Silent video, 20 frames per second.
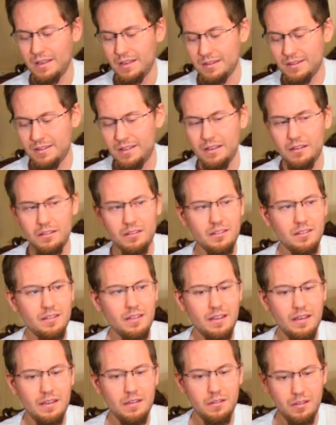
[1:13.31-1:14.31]

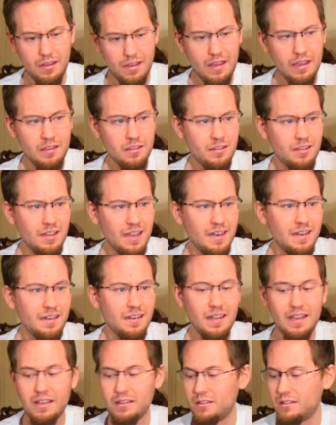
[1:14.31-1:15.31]
this, as
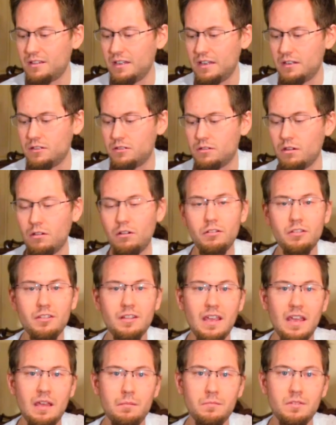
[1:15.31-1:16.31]
stated, is the Durst
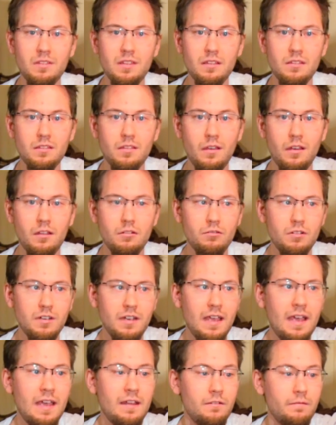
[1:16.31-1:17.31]
M600,
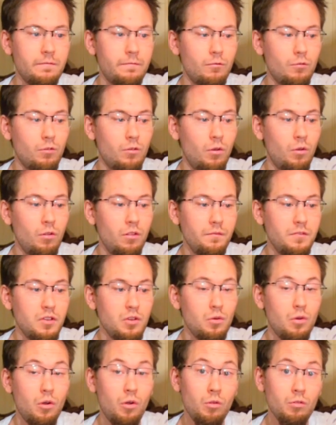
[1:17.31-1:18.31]
and for all of
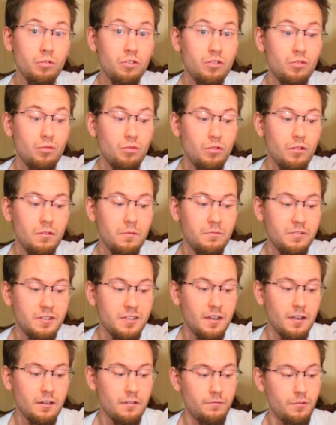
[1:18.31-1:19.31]
you old school
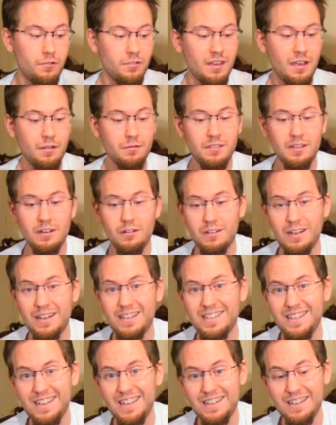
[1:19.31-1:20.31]
photographers out there
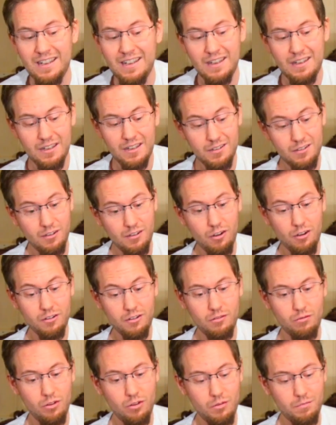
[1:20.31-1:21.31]
that did
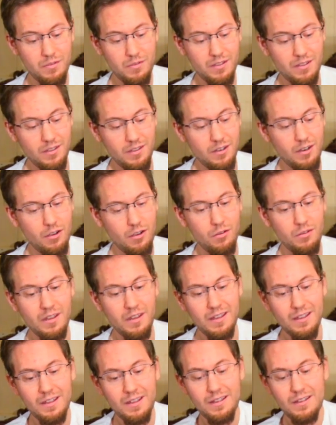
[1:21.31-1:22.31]
darkroom,
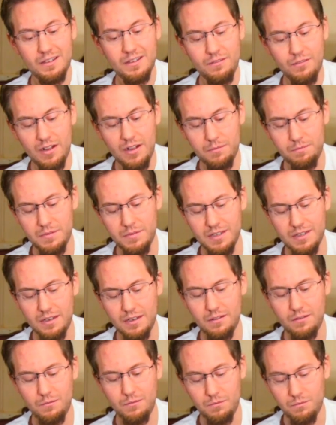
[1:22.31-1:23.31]
development
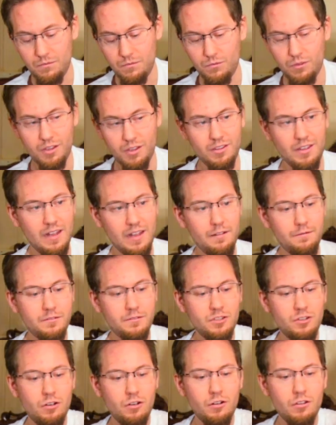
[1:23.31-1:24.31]
for yourself,
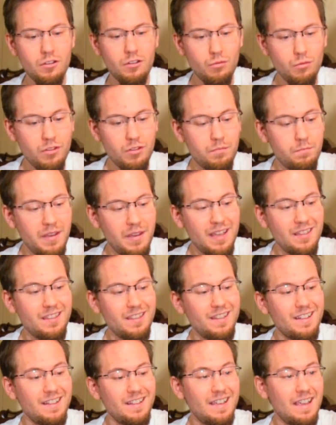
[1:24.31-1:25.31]
Durst was
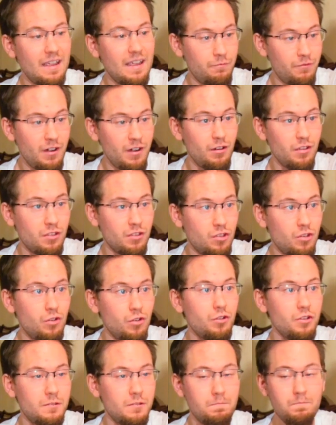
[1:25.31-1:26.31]
basically a very
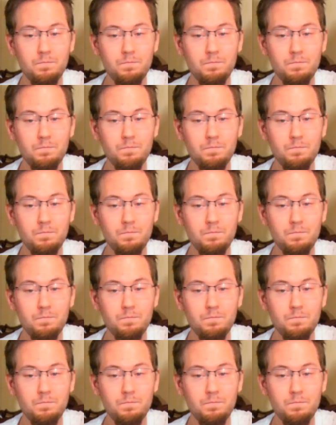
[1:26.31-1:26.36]
good